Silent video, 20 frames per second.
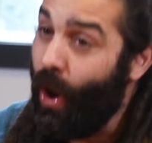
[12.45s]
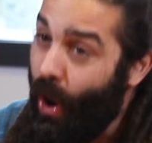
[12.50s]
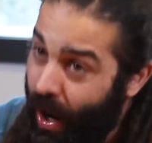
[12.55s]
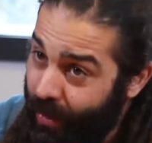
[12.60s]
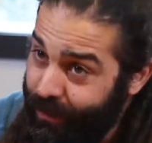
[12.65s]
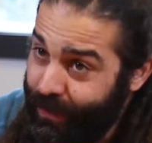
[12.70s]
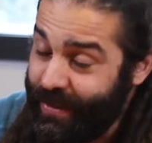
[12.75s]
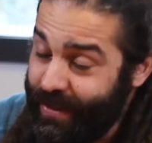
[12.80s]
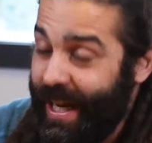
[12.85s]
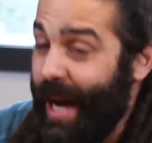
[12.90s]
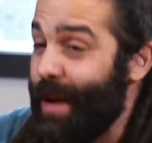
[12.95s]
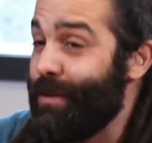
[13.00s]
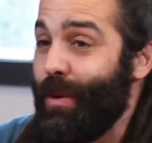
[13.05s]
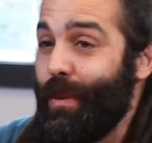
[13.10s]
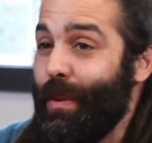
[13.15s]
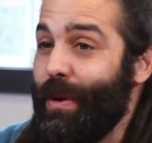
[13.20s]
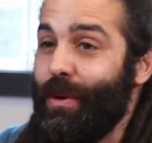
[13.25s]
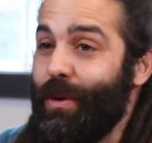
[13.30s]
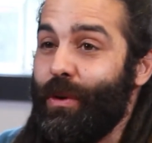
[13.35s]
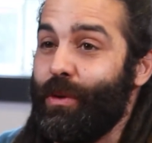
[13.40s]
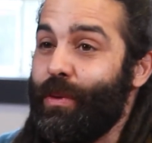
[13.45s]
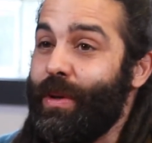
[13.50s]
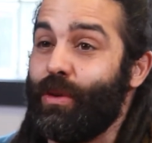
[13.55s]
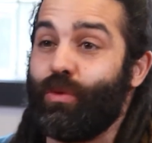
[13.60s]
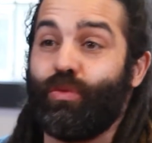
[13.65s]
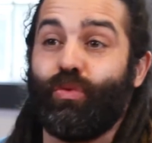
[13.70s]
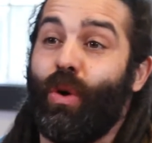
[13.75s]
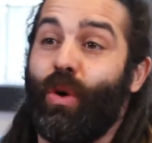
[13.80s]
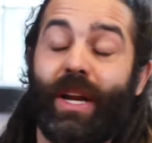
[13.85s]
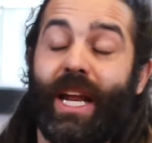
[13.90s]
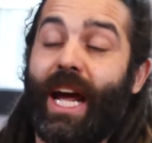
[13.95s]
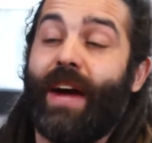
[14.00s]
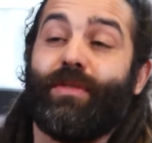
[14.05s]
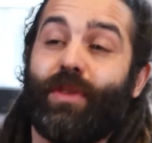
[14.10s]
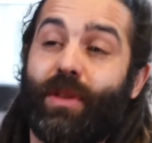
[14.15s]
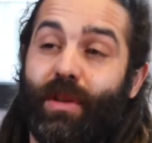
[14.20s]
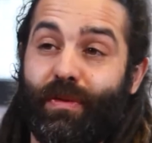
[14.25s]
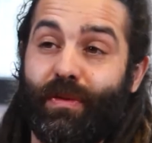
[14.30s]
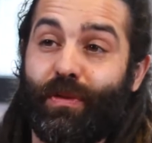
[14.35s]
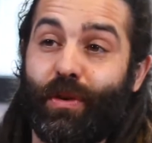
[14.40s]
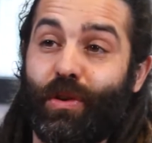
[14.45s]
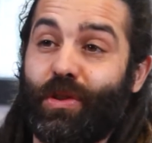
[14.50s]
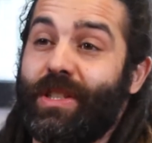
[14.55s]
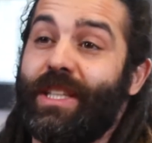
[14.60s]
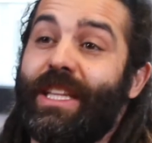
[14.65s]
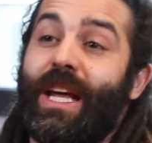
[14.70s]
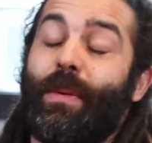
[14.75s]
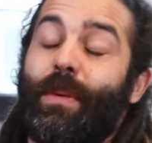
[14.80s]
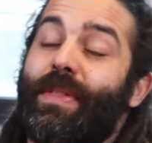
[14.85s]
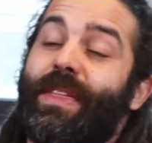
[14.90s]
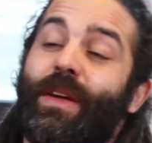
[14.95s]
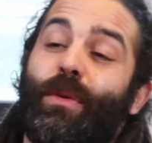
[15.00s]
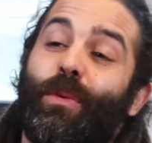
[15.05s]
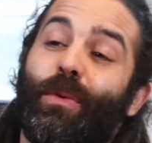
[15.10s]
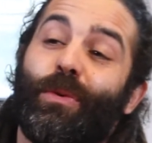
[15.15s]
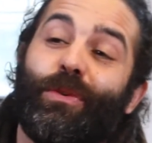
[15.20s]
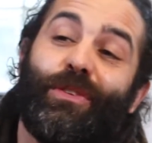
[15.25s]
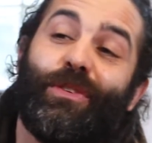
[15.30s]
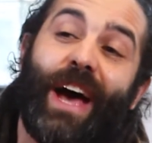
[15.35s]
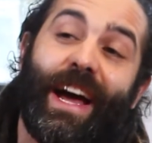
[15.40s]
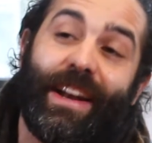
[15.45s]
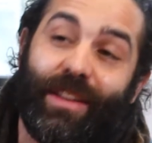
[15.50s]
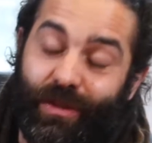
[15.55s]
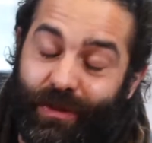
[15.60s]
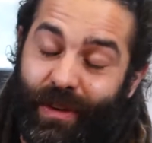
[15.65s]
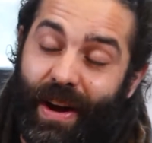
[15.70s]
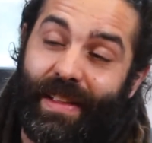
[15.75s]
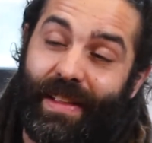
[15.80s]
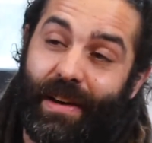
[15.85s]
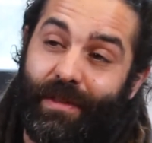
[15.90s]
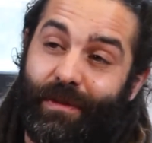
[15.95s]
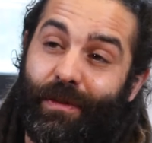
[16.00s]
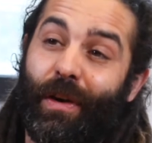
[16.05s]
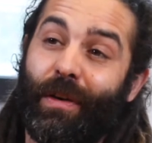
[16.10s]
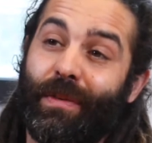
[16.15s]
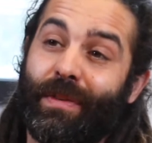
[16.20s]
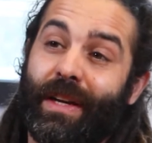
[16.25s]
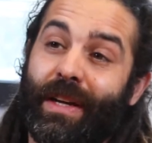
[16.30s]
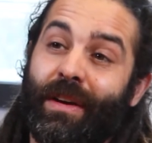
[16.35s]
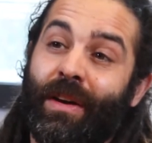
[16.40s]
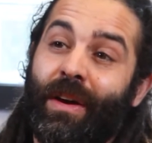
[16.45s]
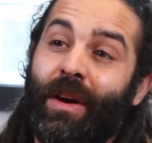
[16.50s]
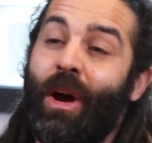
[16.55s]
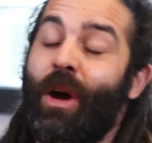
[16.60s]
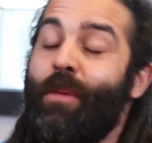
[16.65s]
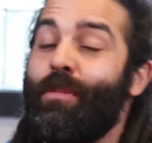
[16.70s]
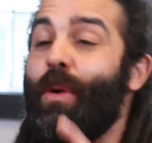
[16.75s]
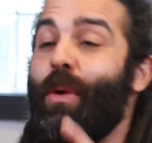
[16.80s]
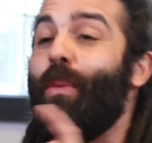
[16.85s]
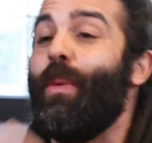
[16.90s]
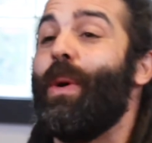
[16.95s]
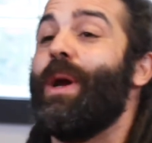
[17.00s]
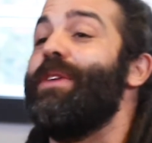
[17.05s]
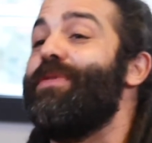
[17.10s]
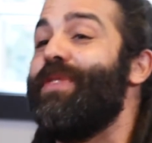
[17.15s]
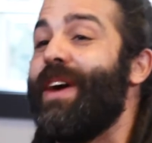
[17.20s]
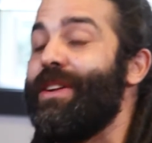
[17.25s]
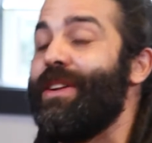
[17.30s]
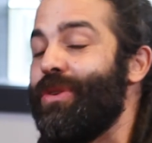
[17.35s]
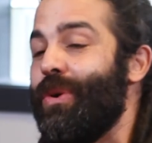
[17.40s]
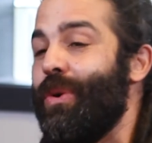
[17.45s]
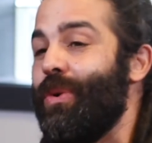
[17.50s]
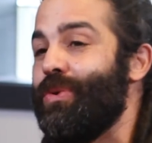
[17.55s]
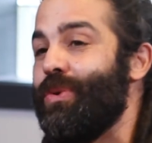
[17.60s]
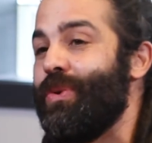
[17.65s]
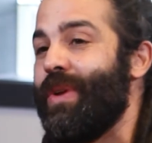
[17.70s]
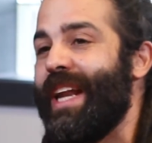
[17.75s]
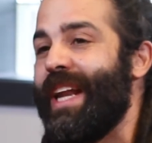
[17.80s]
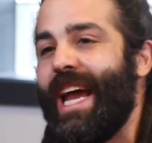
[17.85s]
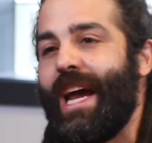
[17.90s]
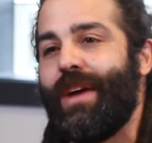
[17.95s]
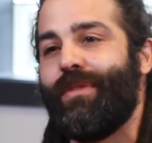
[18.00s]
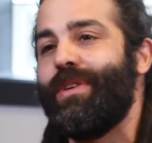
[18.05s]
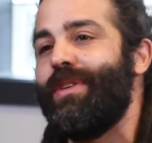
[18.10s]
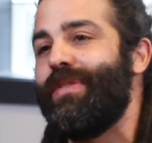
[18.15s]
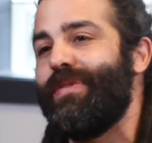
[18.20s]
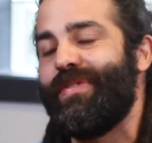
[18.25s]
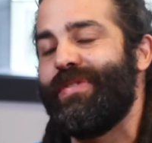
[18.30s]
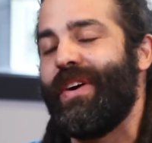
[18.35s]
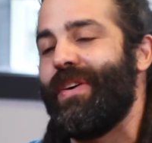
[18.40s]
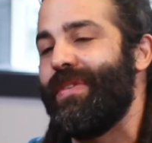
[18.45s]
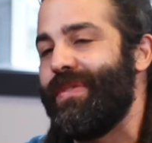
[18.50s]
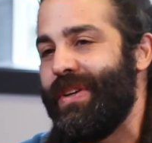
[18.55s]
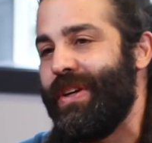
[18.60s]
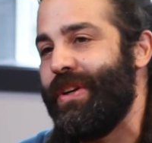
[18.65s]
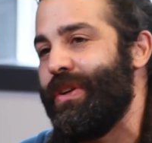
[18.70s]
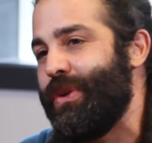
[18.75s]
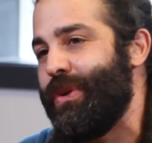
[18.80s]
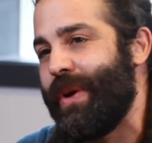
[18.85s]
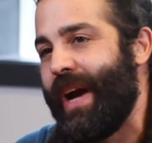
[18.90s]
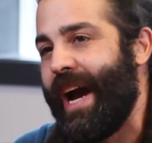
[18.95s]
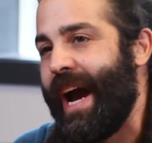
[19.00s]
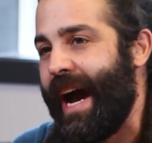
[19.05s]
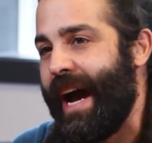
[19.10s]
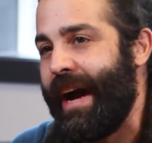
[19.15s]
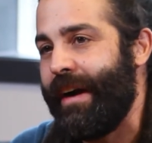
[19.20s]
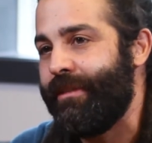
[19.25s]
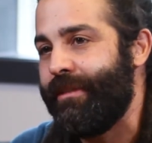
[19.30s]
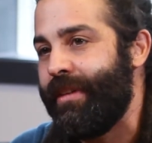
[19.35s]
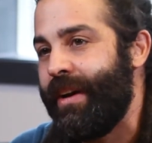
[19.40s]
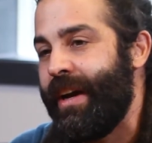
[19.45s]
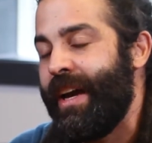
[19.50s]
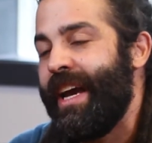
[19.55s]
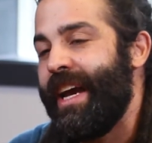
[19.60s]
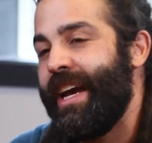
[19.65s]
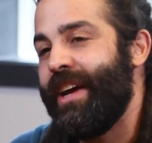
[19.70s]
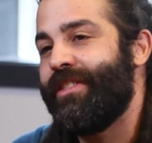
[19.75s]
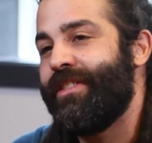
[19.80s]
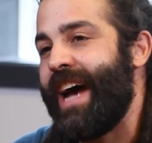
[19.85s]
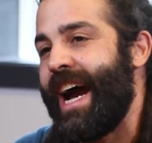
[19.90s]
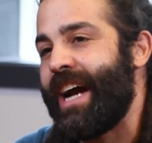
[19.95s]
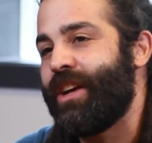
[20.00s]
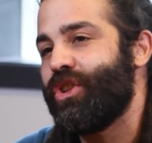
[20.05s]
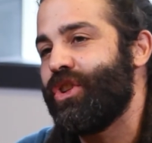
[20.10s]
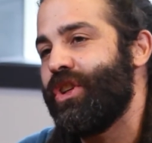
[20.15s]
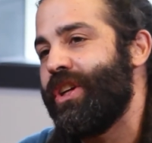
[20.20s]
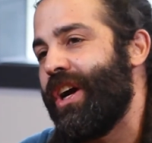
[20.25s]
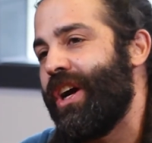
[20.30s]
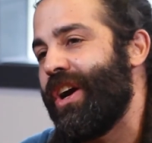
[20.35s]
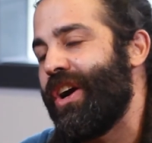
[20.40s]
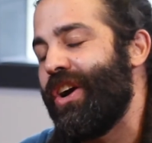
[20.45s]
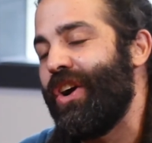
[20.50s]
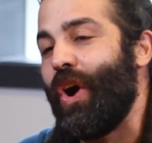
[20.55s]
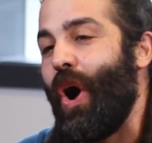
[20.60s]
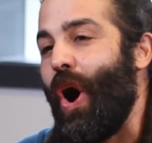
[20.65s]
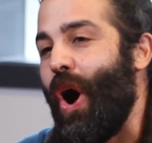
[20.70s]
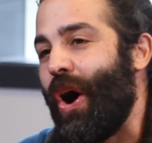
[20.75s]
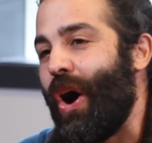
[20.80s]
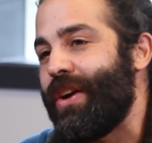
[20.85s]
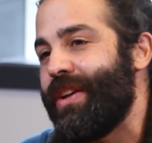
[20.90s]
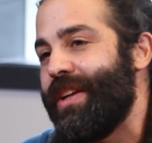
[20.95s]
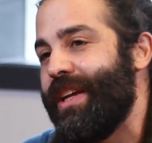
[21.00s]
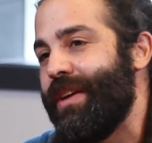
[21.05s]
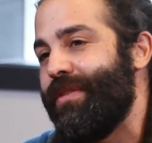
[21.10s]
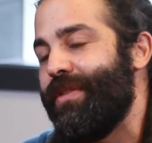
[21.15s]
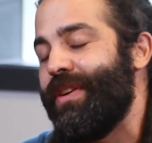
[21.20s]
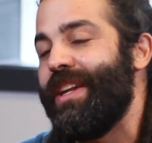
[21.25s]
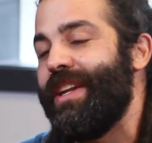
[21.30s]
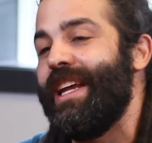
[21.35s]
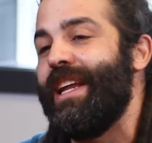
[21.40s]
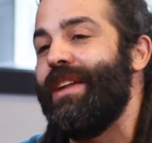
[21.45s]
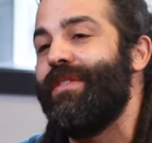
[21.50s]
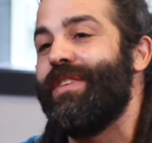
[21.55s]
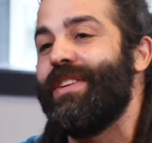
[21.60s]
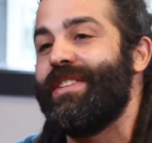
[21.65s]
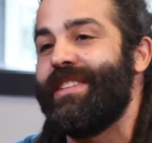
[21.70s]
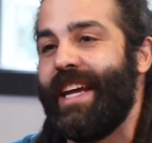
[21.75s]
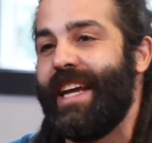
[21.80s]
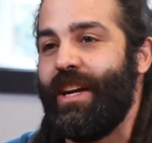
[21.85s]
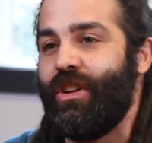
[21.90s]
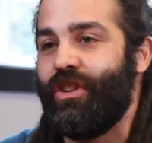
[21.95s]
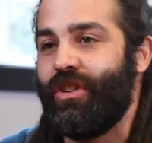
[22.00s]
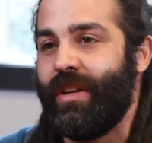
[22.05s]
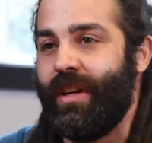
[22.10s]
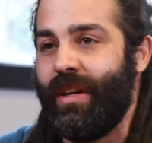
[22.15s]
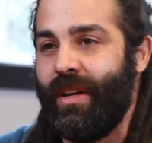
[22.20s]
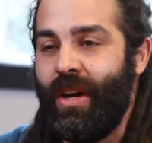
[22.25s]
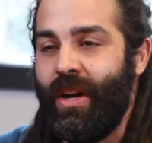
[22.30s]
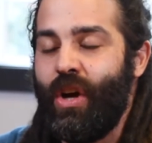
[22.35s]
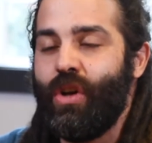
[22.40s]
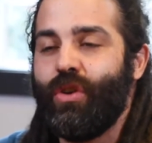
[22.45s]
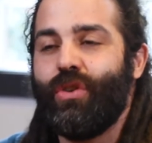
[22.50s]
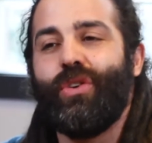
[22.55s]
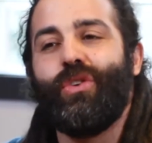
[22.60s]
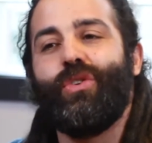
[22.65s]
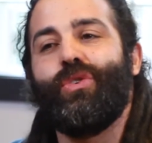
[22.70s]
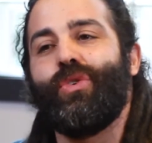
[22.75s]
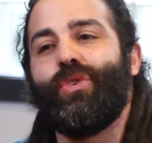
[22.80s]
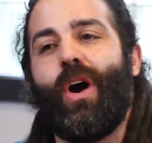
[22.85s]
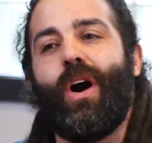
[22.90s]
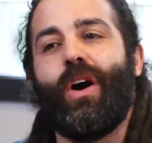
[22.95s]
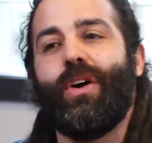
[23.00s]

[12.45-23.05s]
Oftentimes, what we do is we just run after the first thing that we think will satisfy that felt need. But what if I told you that every felt need you have is actually a God given invitation to draw